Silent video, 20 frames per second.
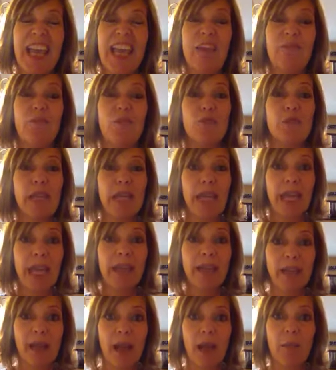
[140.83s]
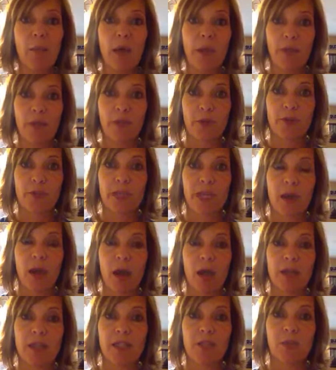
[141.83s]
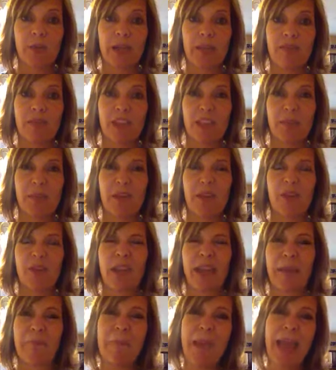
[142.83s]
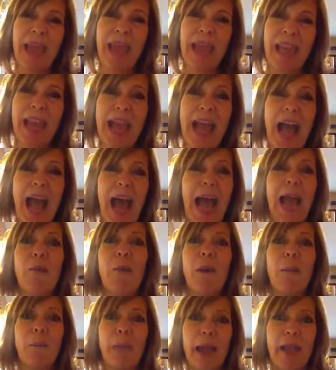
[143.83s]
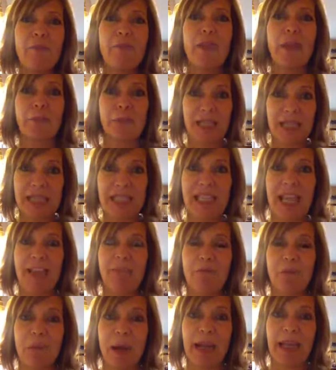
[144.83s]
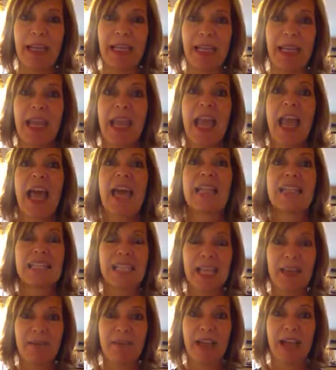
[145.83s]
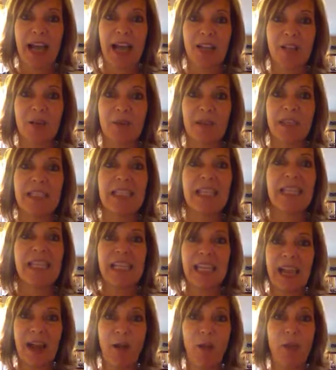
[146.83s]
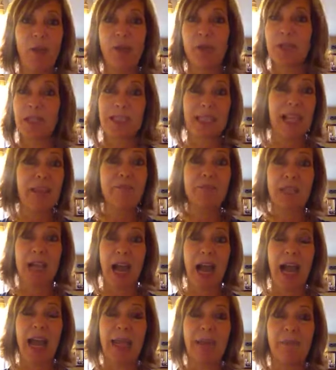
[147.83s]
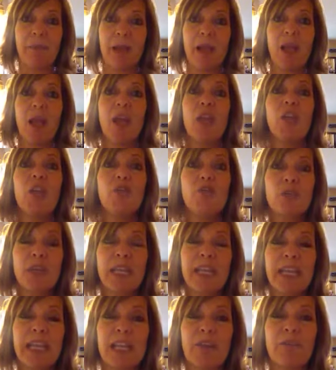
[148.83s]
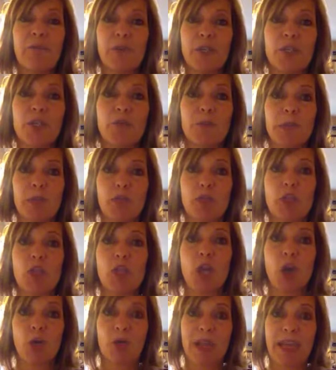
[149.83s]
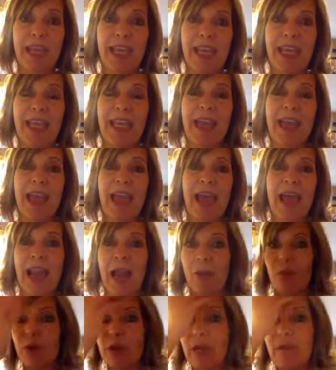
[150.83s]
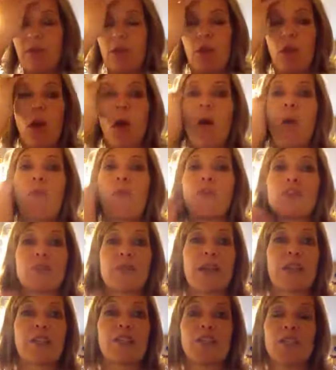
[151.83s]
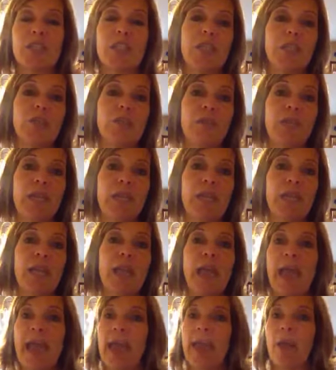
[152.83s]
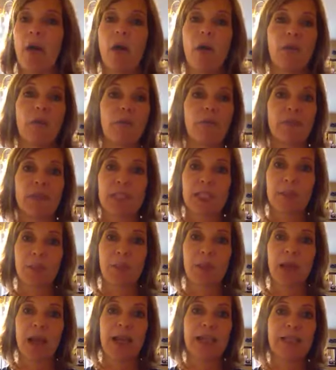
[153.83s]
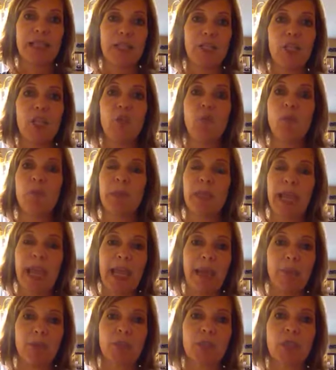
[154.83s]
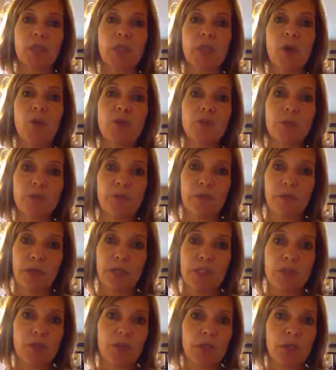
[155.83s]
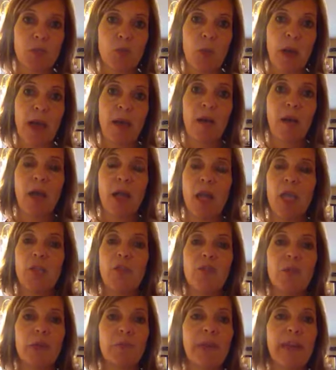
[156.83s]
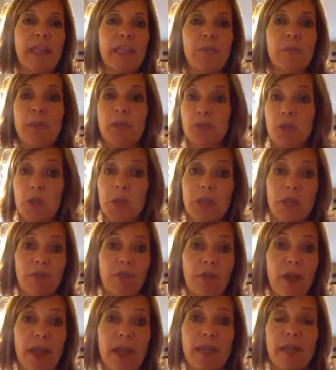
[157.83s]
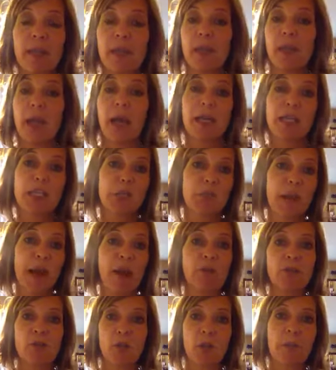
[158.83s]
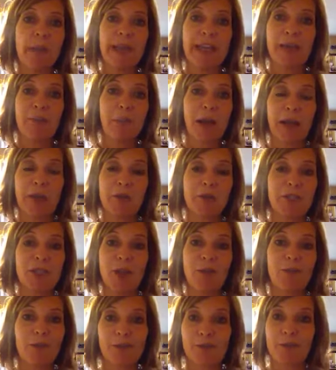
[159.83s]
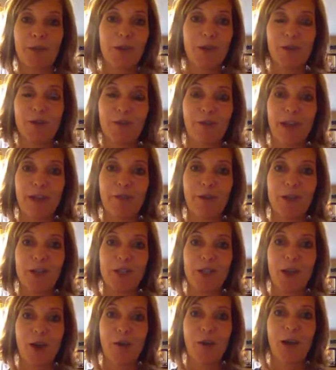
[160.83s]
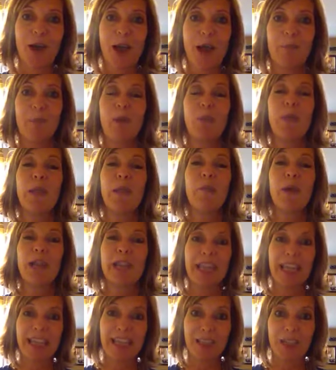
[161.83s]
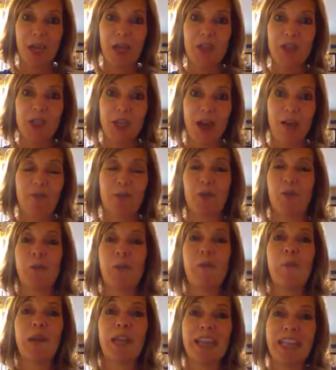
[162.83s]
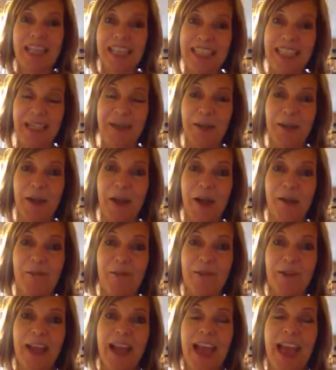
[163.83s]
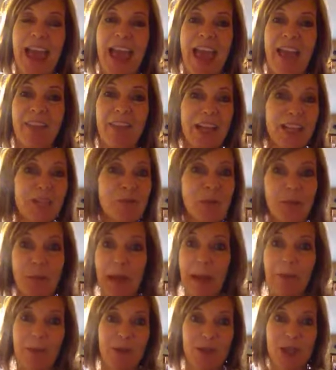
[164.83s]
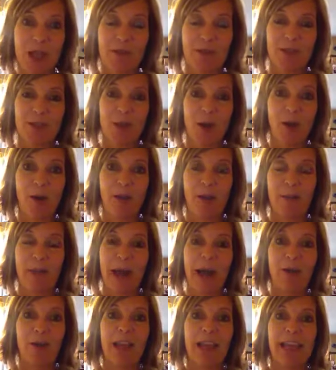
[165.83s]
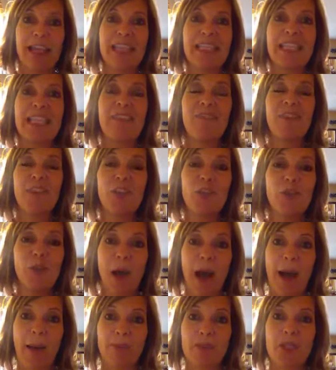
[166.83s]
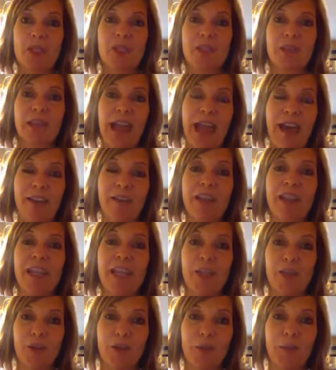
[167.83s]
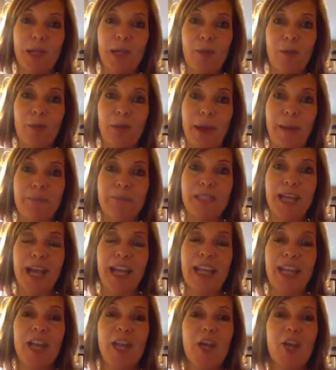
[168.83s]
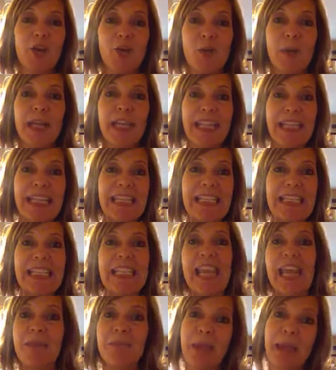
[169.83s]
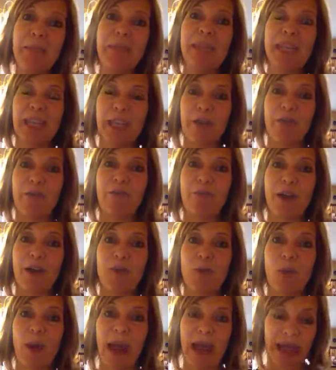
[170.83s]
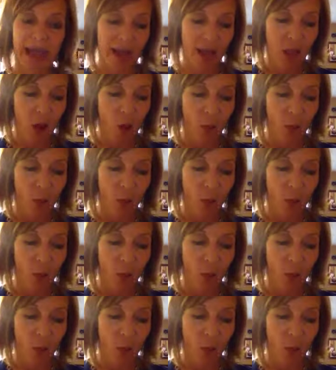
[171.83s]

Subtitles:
If you can't come on Thursday, August 25th, but you're like, man, I want my family to save money and save calories and eat healthier and save time, you can get a freezer meal to go kit, and I will give you all the directions that you need and all of the supplies, and you will be able to load your freezer as well. You can make the meals with a friend, a spouse, or make them by yourself in front of your favorite show. But we want to get lunch covered. We want to get dinner covered, and that's what Pampered Chef is all about, is giving you options on how to get your meal prep done quick, easy, and maybe in a fun way.